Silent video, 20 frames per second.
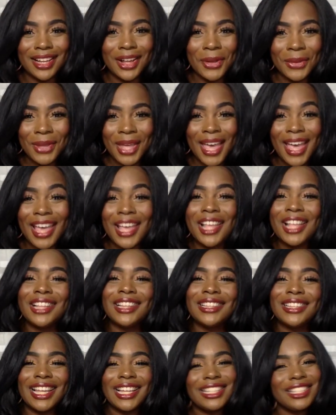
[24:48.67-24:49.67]
Okay,
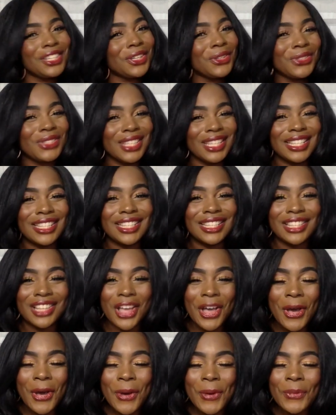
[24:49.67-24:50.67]
let your sis
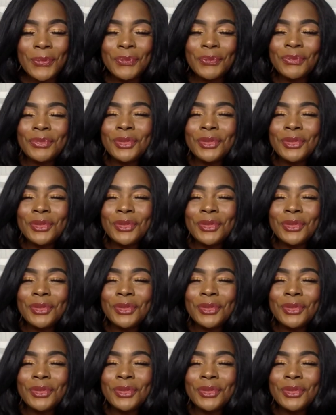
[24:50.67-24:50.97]
know.